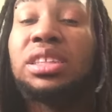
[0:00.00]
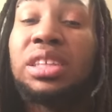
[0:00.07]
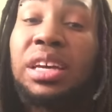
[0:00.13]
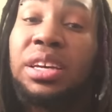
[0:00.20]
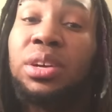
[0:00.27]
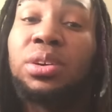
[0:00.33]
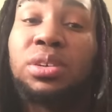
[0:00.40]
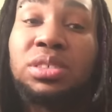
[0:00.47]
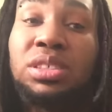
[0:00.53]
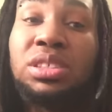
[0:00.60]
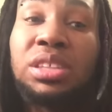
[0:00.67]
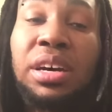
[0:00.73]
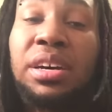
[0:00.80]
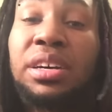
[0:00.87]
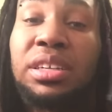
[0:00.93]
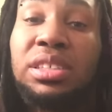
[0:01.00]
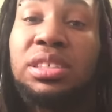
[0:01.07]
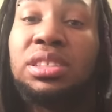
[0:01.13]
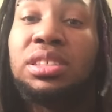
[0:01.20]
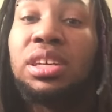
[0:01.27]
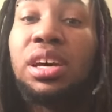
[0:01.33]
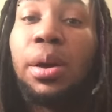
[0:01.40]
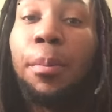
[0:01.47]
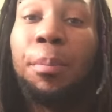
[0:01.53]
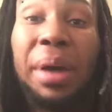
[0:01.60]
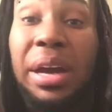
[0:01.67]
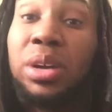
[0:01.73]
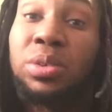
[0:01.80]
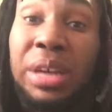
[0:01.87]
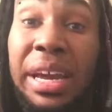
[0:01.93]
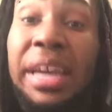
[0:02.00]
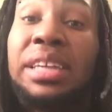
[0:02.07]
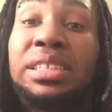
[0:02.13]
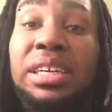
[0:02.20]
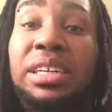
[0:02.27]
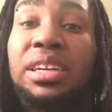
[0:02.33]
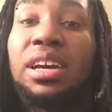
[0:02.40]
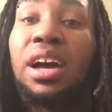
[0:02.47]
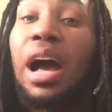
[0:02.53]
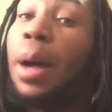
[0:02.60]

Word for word: that your son's battle ended.